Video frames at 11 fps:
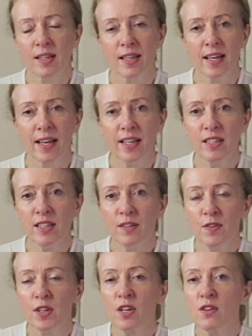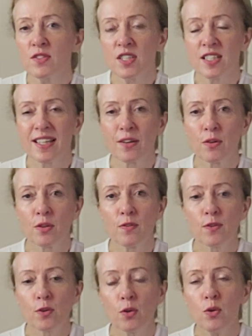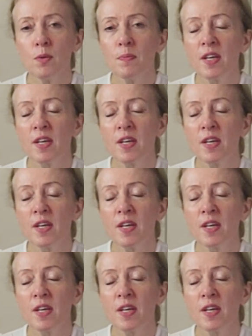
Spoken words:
Again, if you can't sit down on the floor,